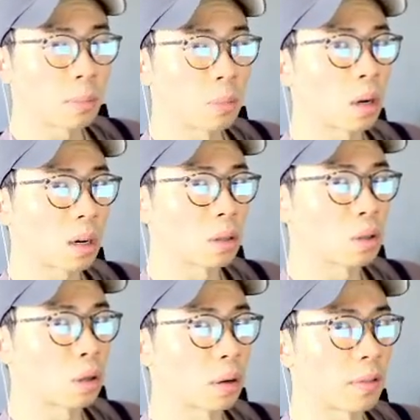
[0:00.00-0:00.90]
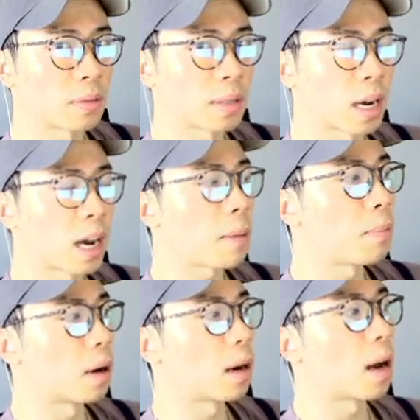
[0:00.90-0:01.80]
a more conservative side,
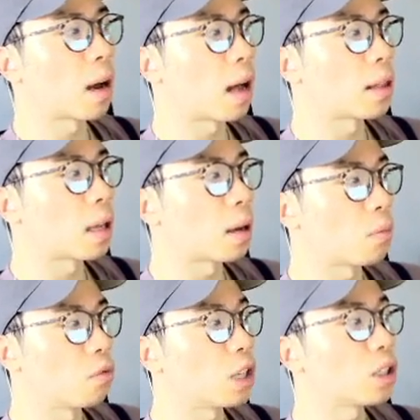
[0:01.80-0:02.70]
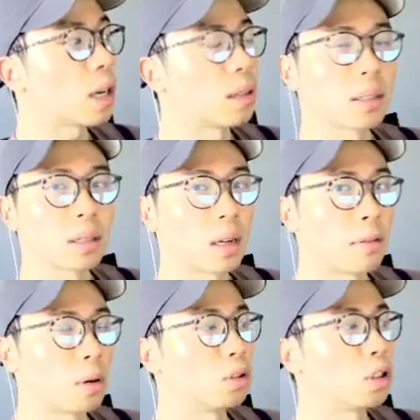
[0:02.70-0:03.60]
but I think reaching this
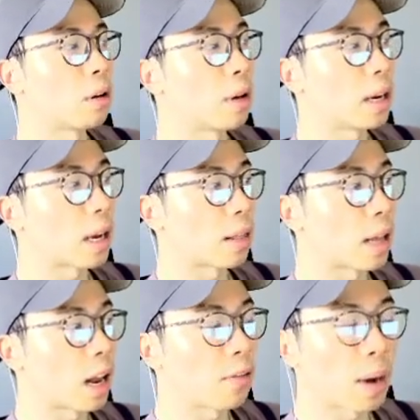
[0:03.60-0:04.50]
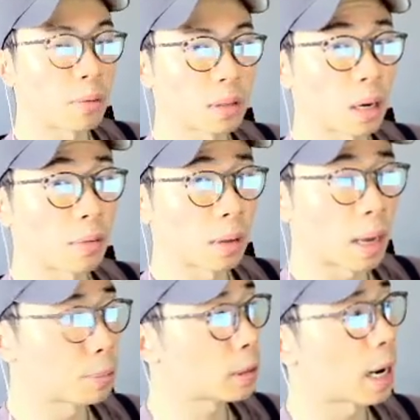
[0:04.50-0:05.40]
level, generating a 95% of an
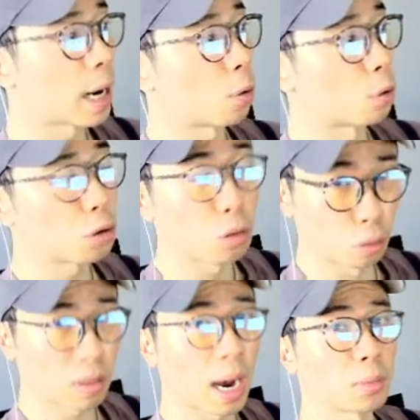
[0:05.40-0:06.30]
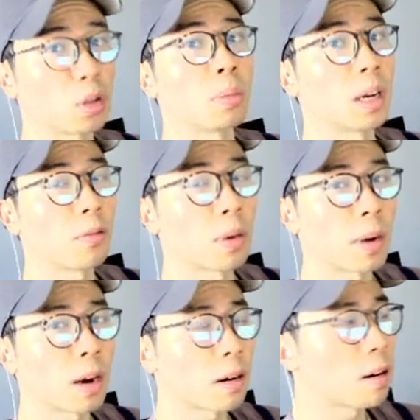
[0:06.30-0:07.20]
upside or two times your money from
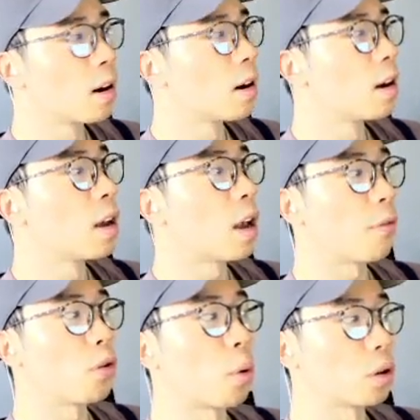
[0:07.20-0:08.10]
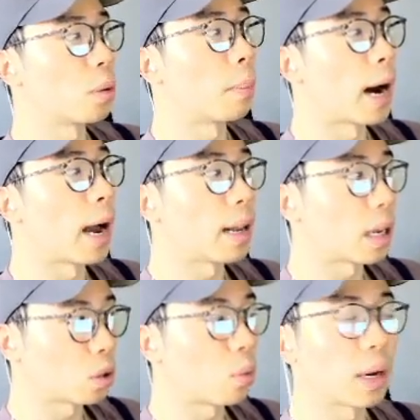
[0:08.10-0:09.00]
here, if you were to buy in
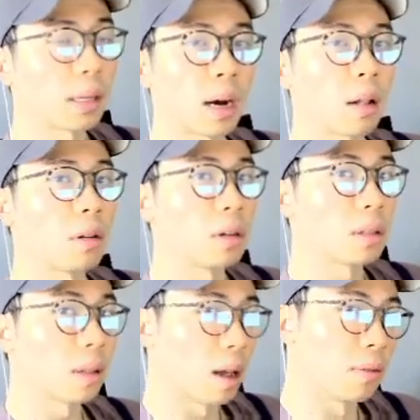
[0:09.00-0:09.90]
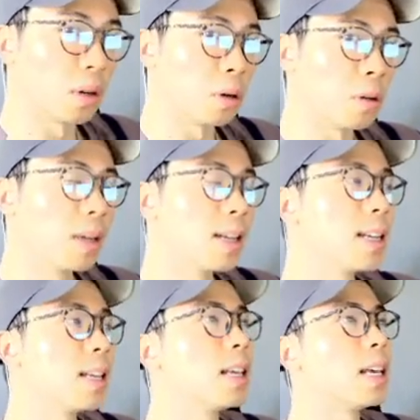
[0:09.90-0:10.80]
at $20 level,
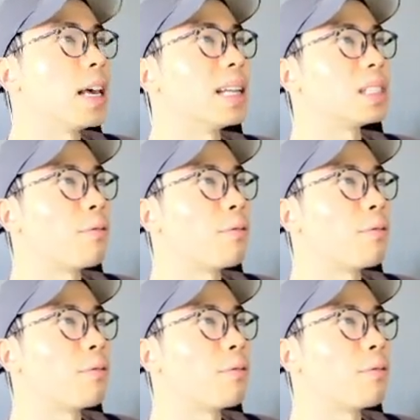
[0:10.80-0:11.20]
it's